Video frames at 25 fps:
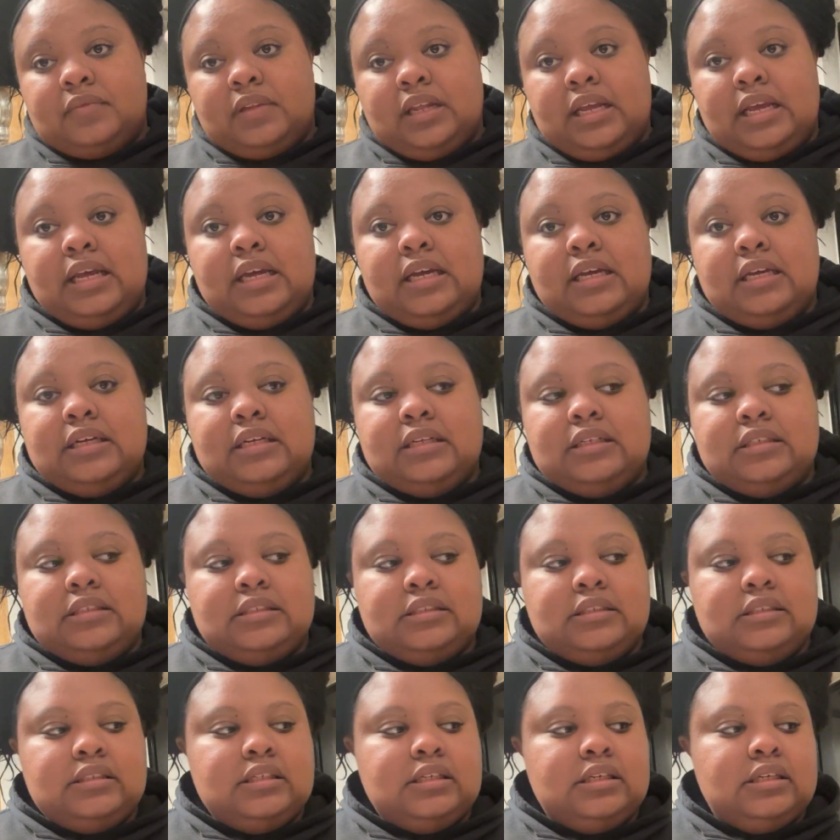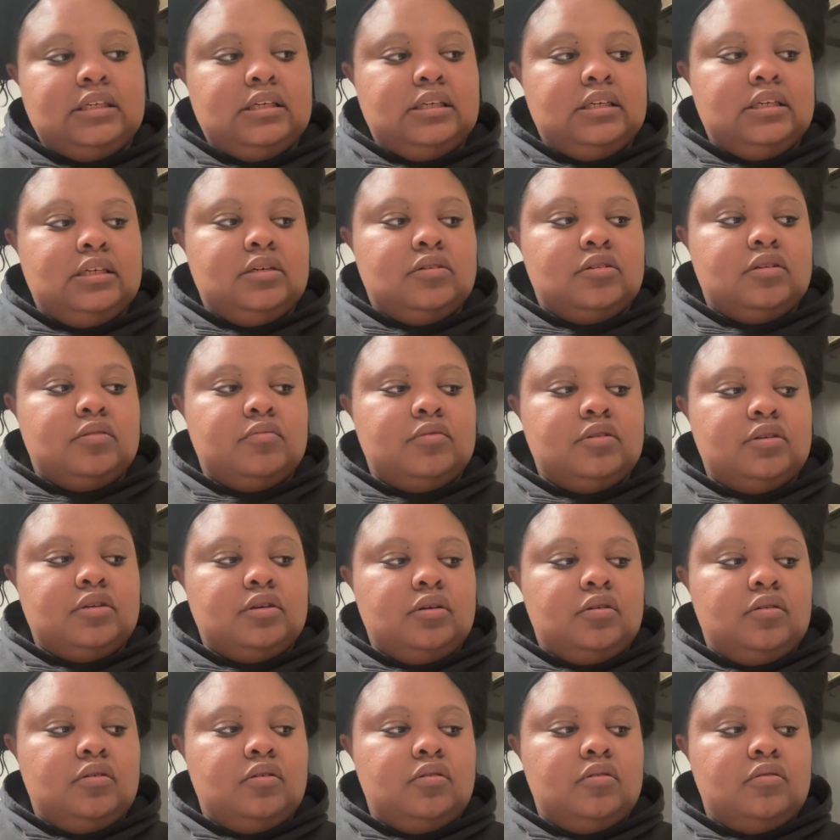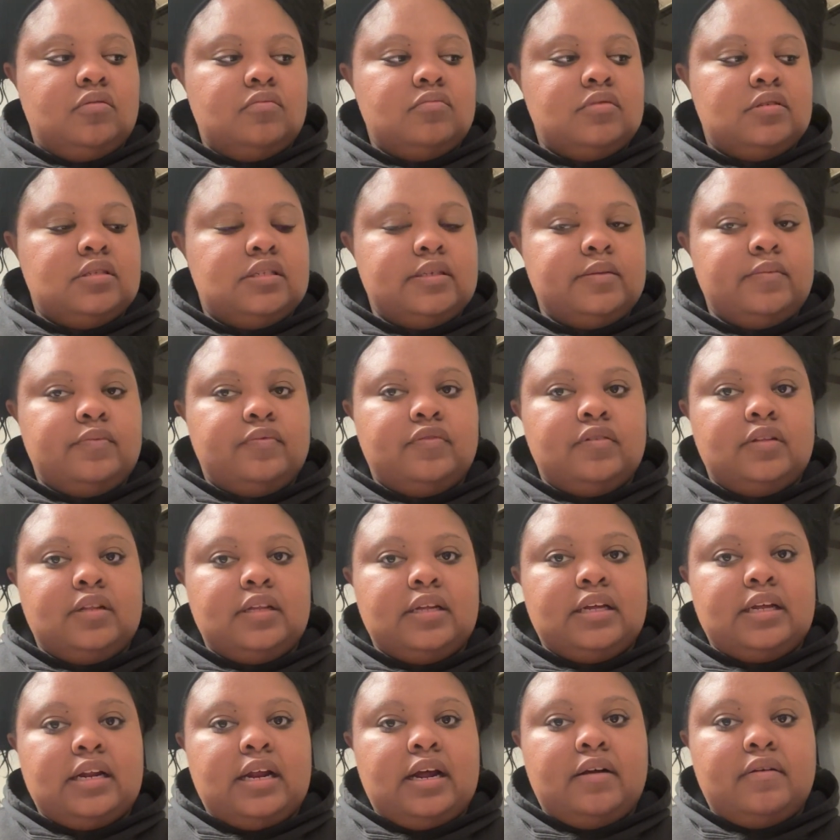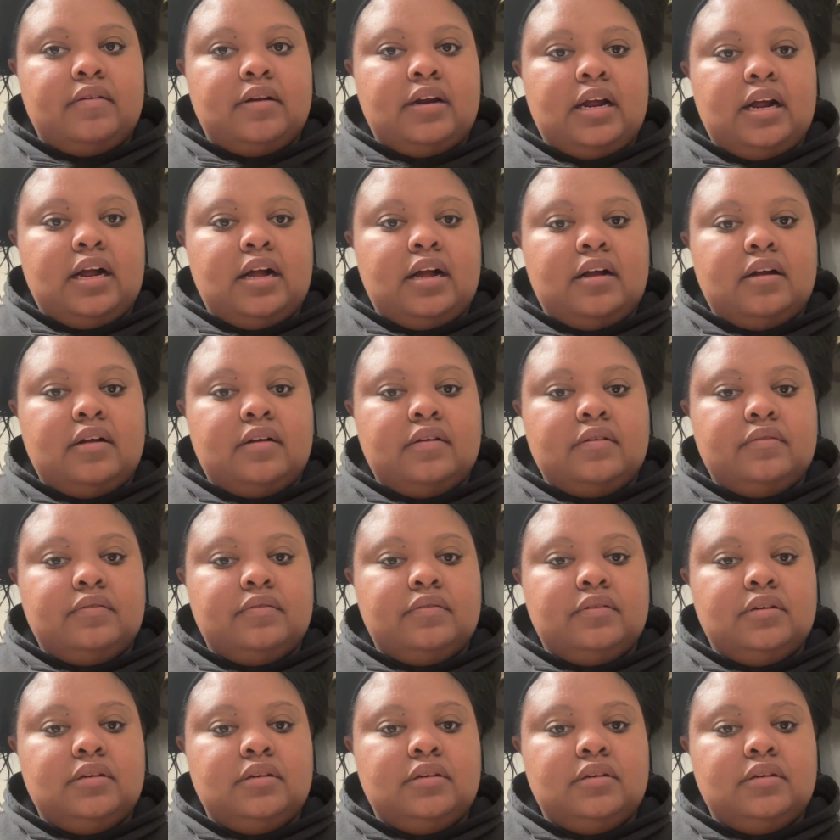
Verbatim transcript: And I'm gonna go home, sleep for like an hour and a half,